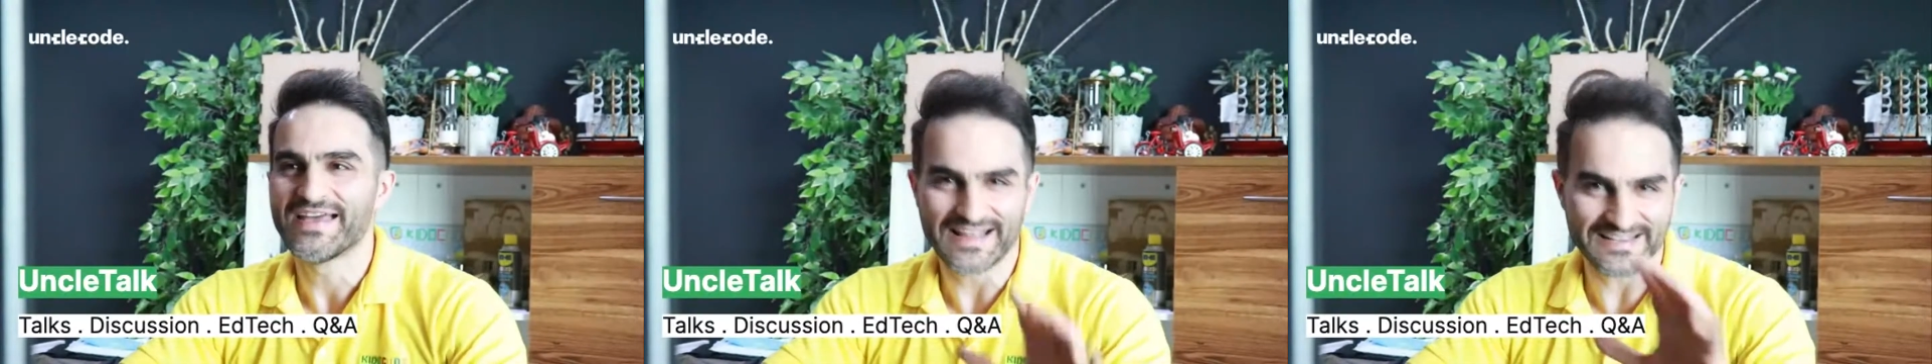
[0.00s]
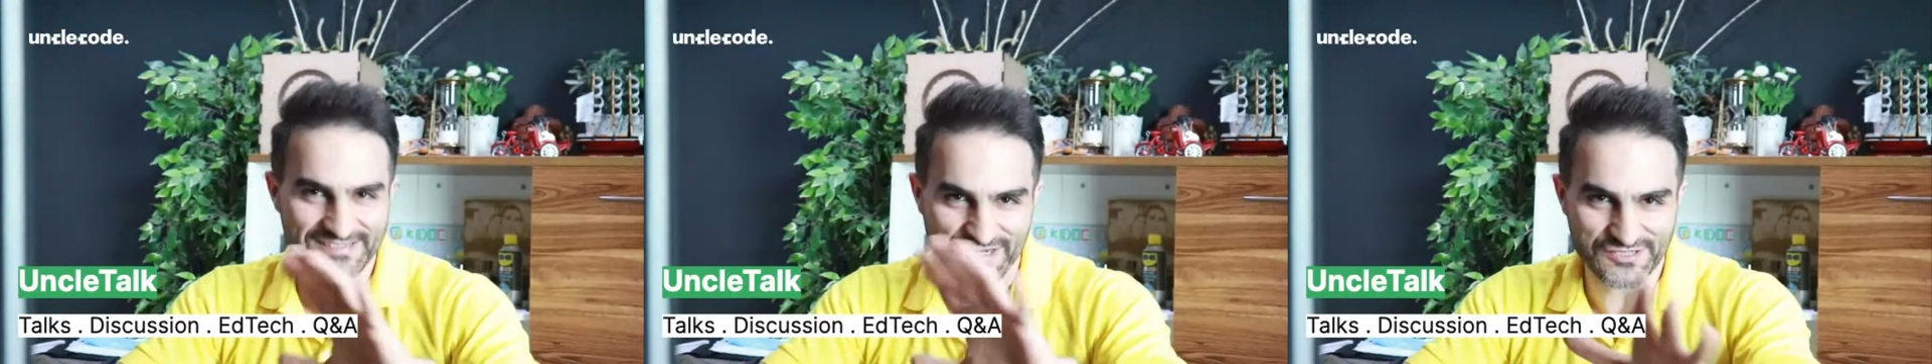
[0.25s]

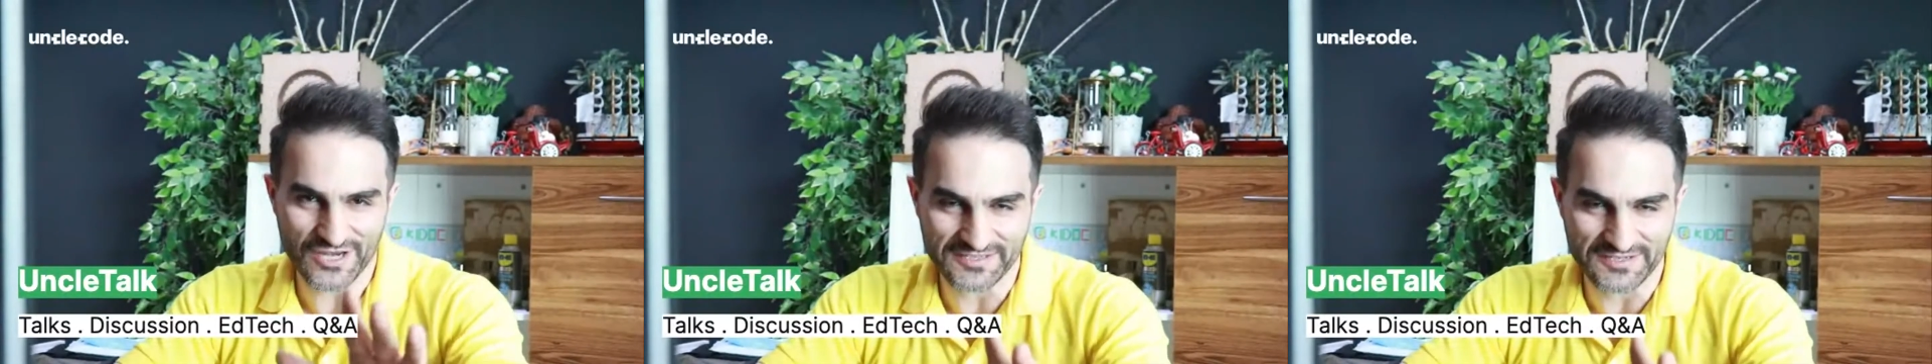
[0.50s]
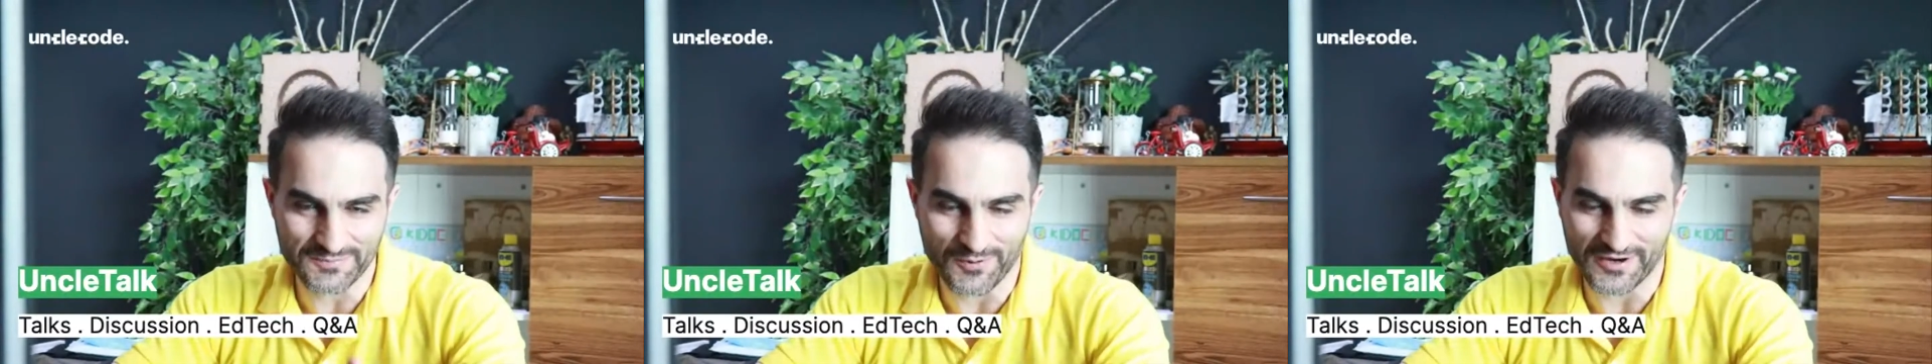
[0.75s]
the
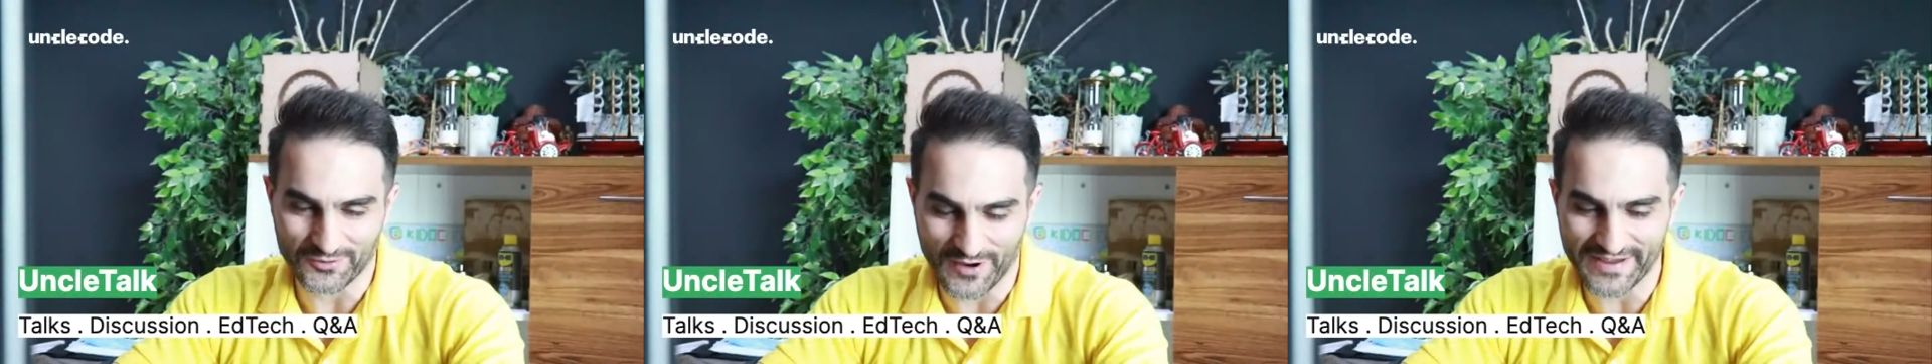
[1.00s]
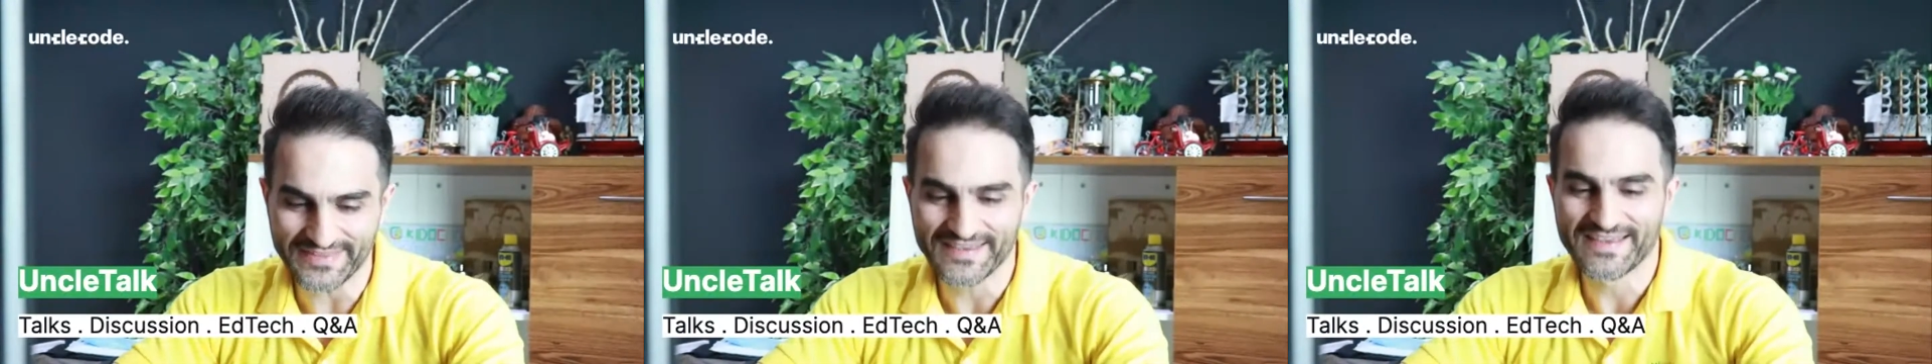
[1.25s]
exciting part,
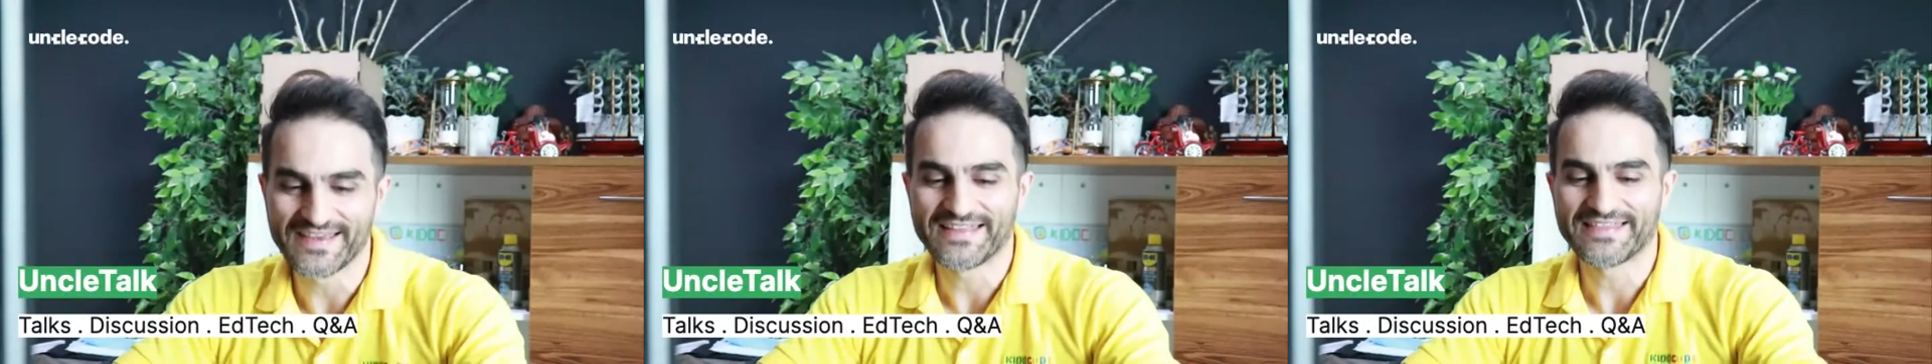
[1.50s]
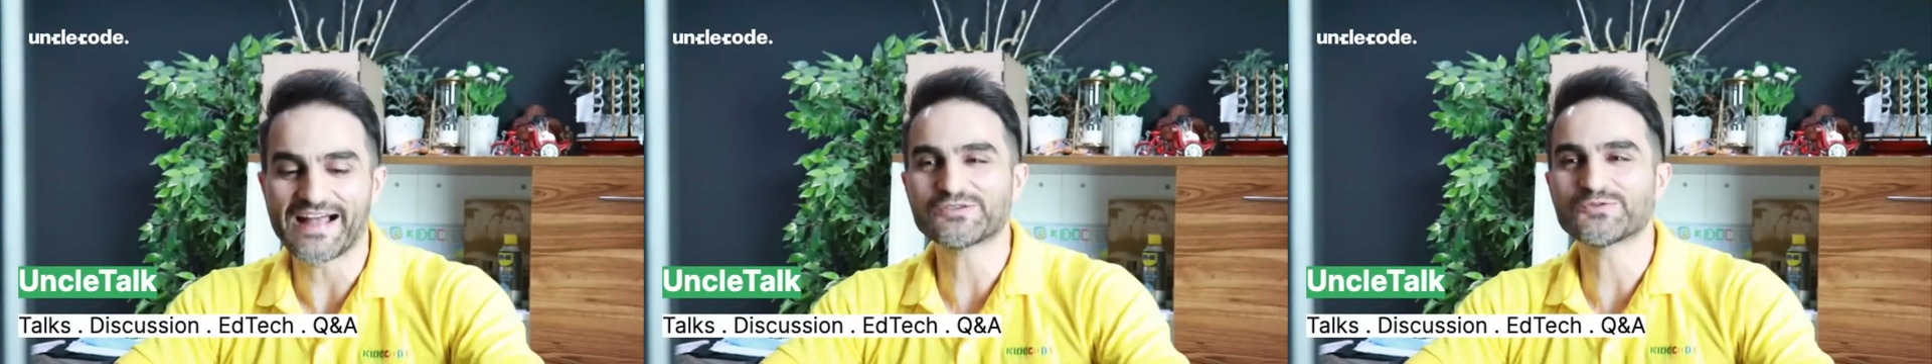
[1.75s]
right?
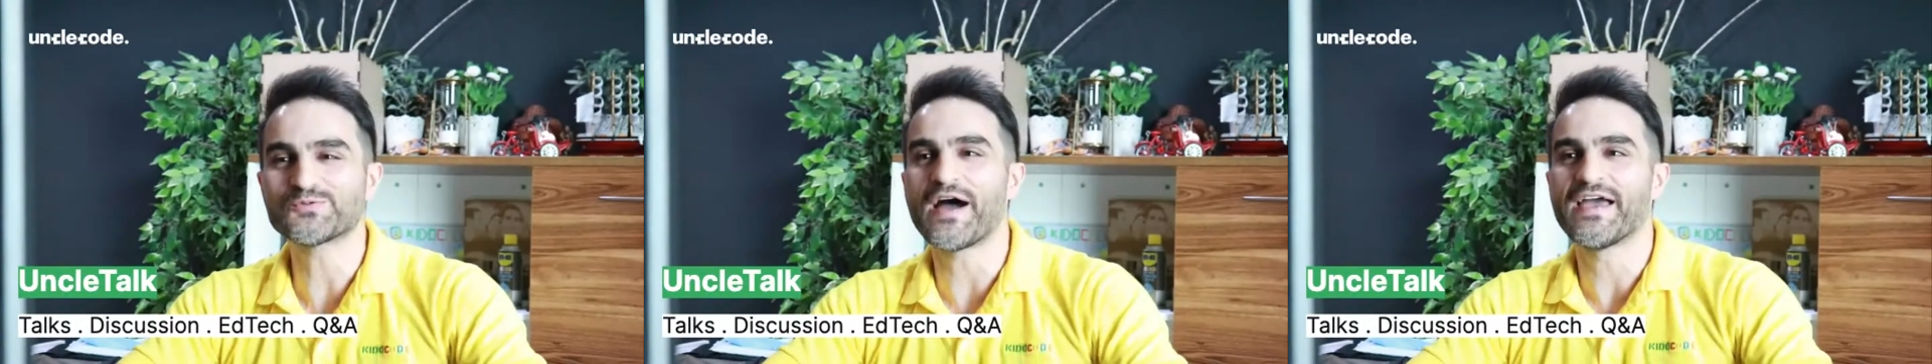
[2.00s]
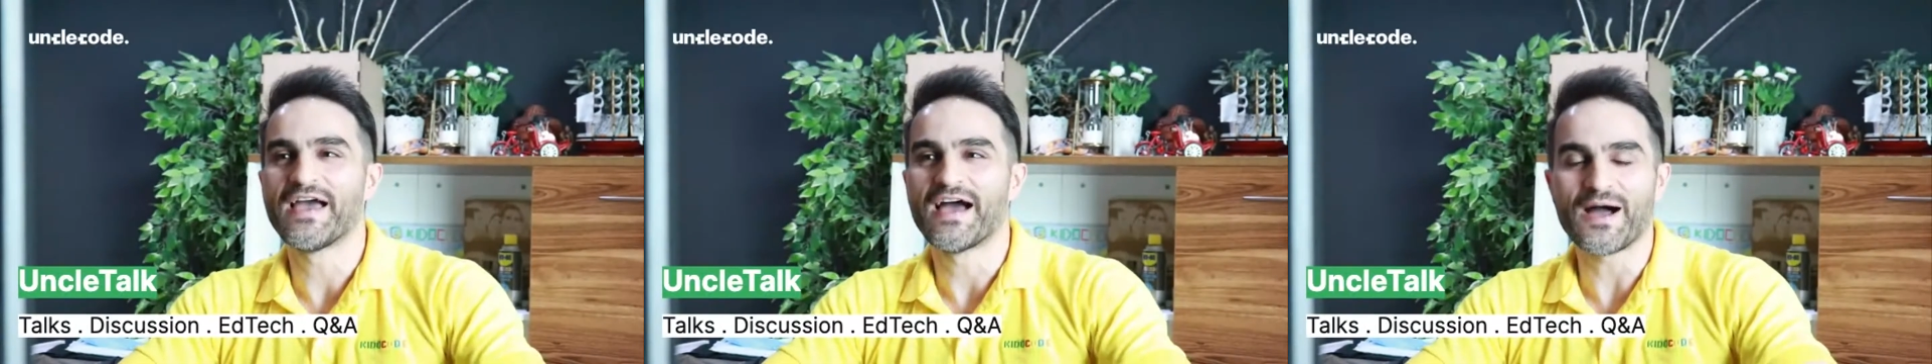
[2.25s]
That's why